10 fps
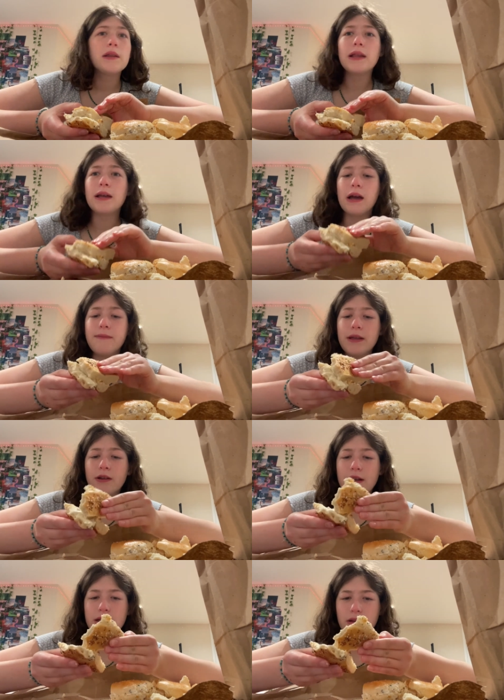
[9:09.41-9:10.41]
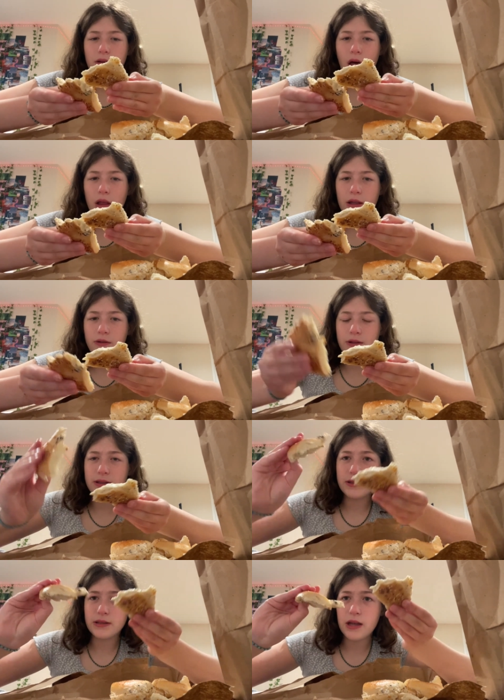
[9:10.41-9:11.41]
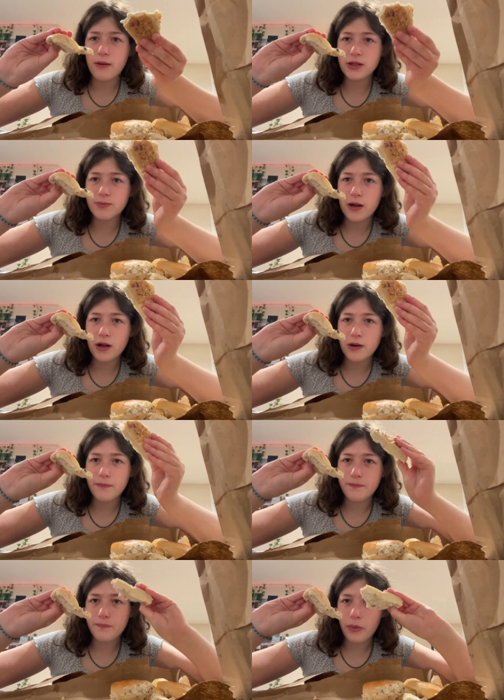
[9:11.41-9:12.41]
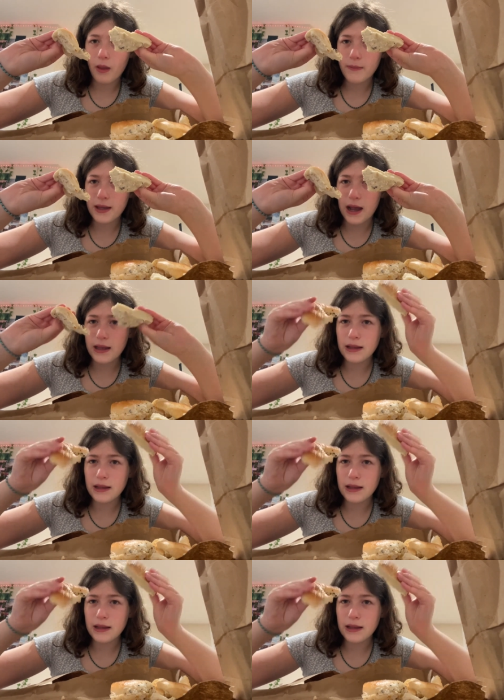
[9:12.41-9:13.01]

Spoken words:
Like, I mean, there is a lot. Like, you can see how much butter. Like, I